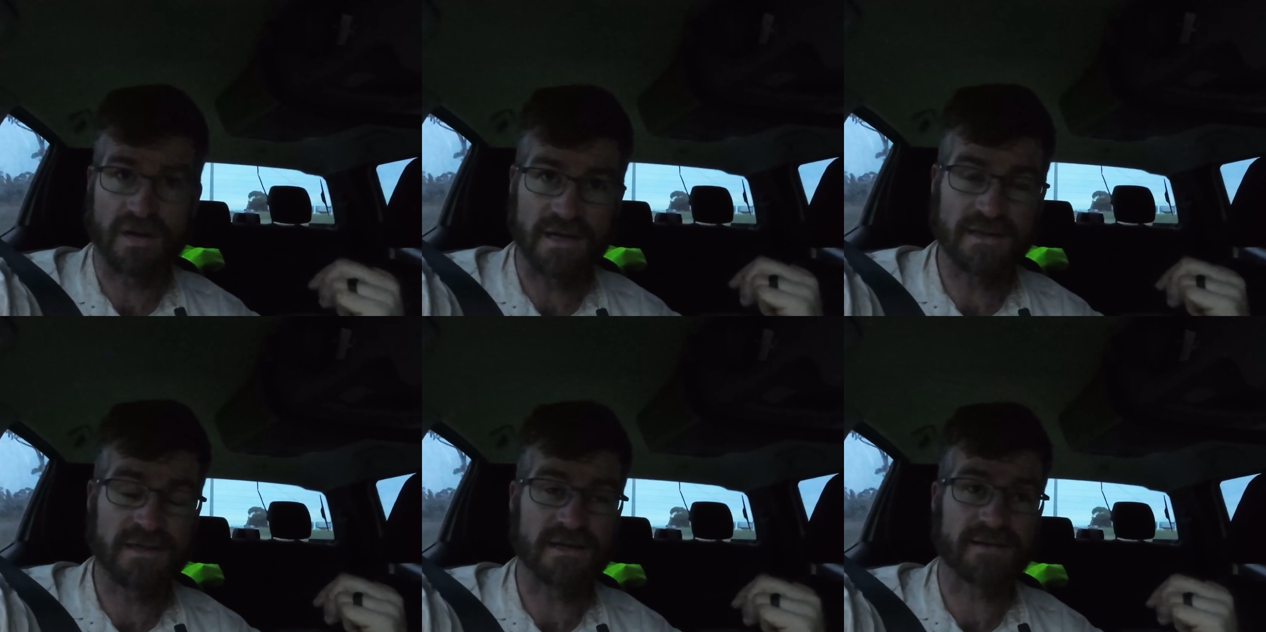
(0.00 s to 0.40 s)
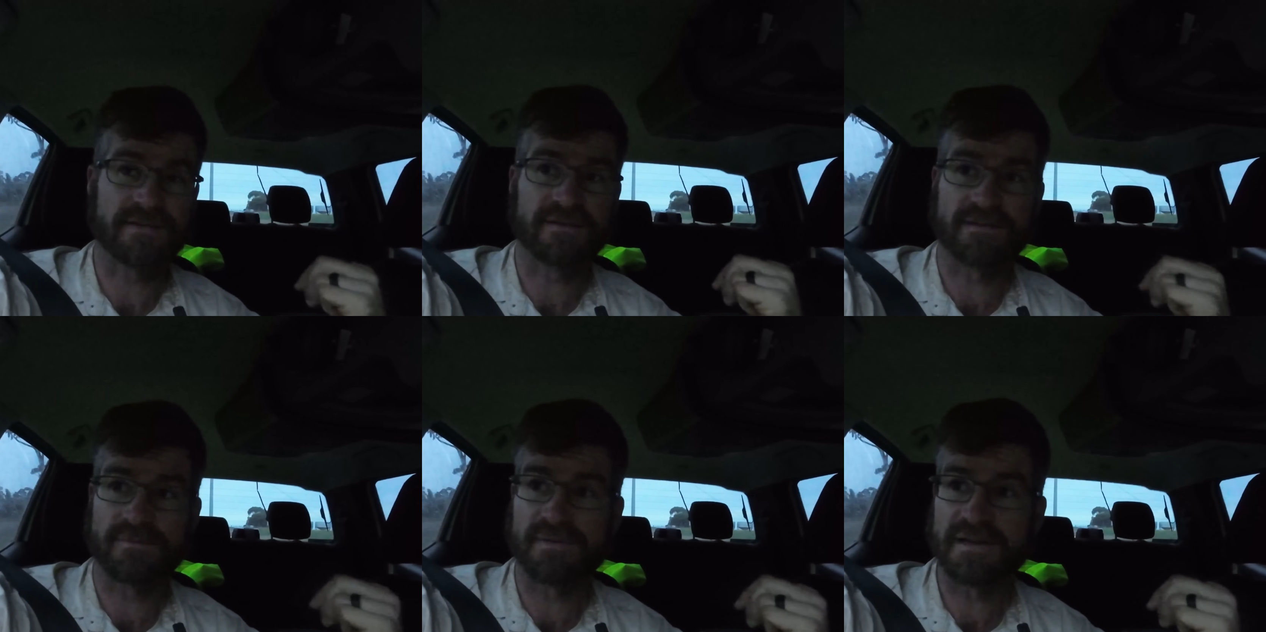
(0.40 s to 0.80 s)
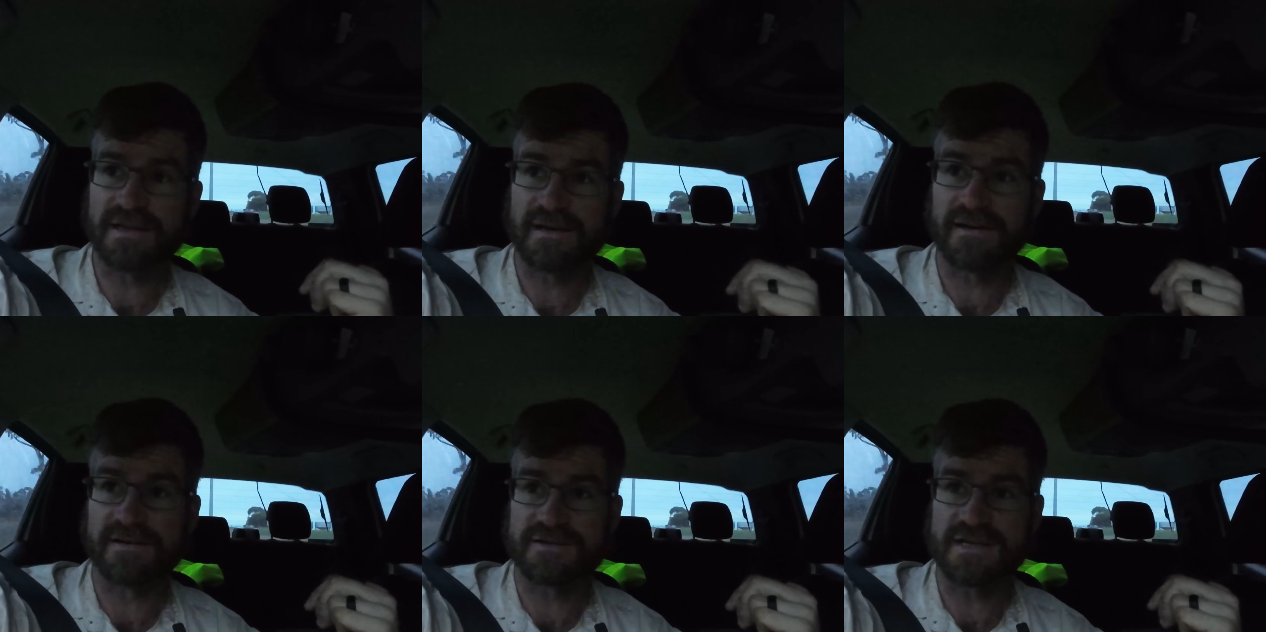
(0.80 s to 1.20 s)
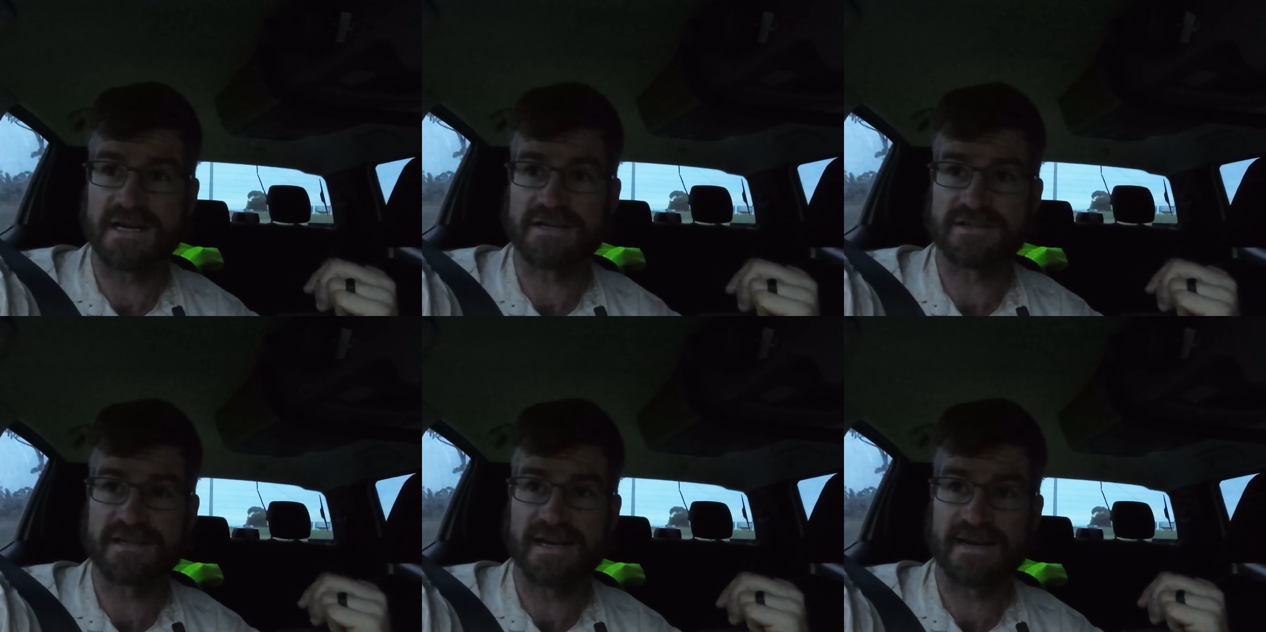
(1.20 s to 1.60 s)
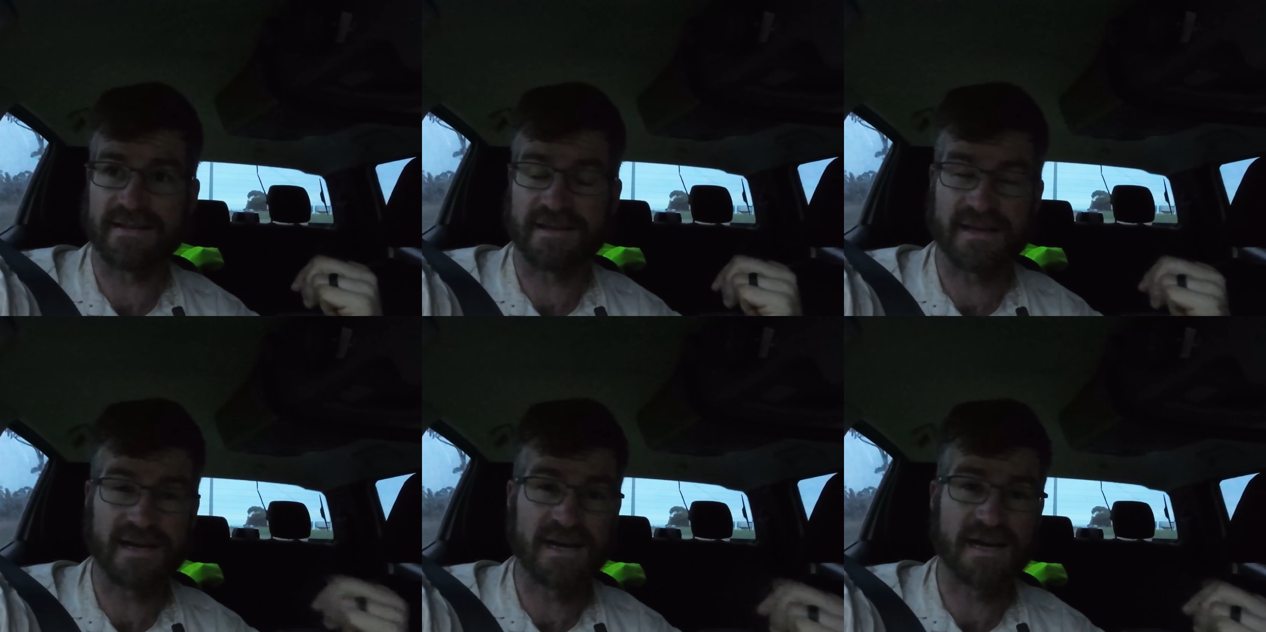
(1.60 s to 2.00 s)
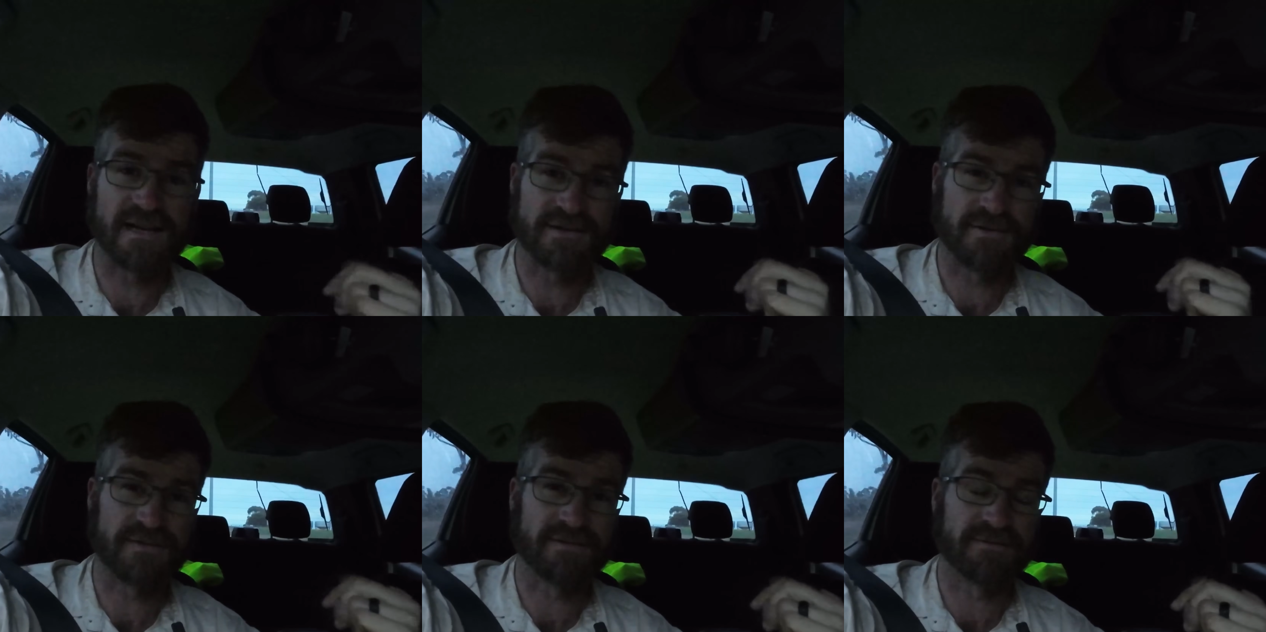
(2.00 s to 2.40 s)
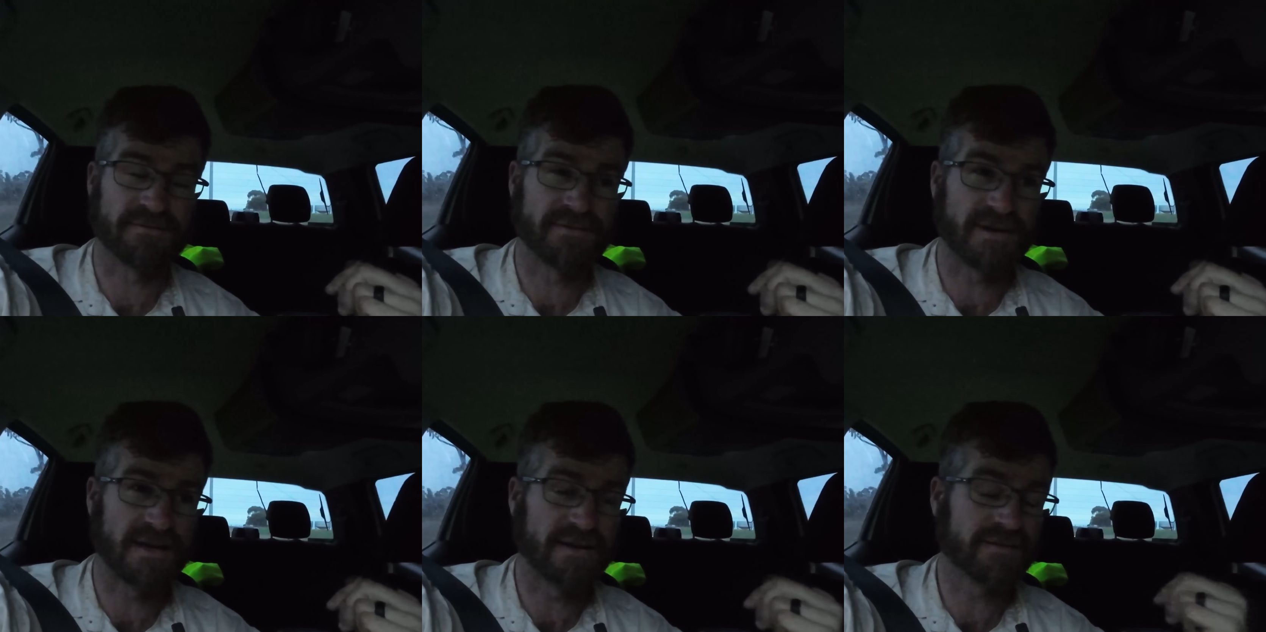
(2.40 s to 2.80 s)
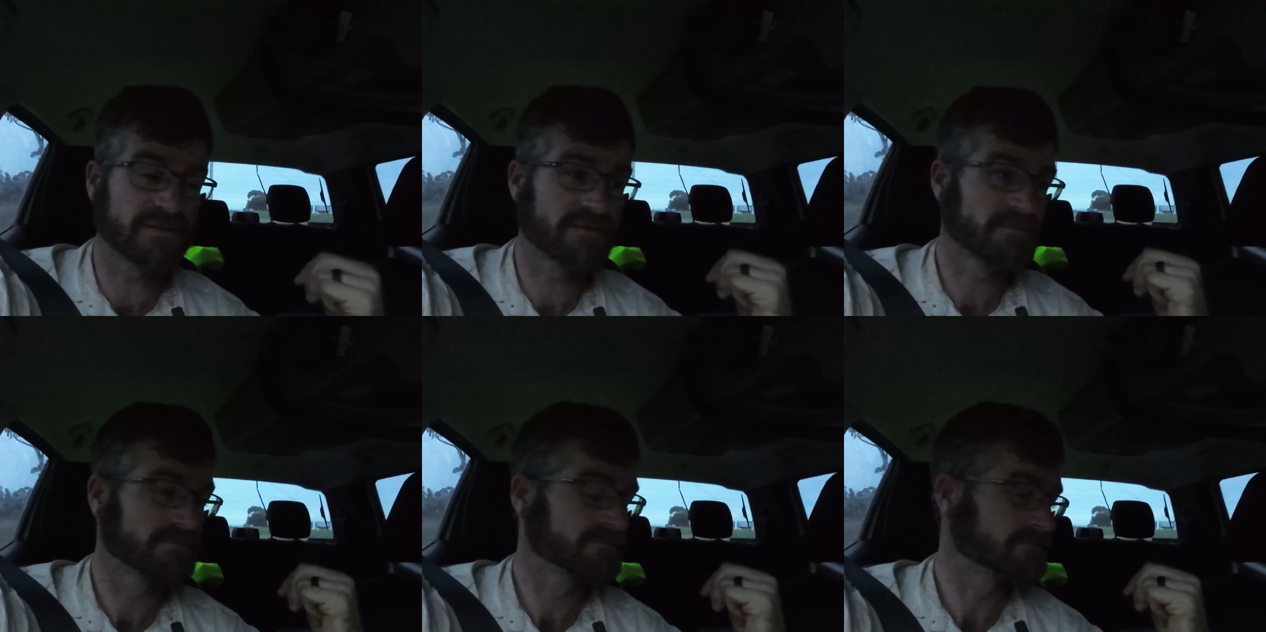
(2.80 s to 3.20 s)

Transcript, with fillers: I like this ability to charge it out of the car nice and fast.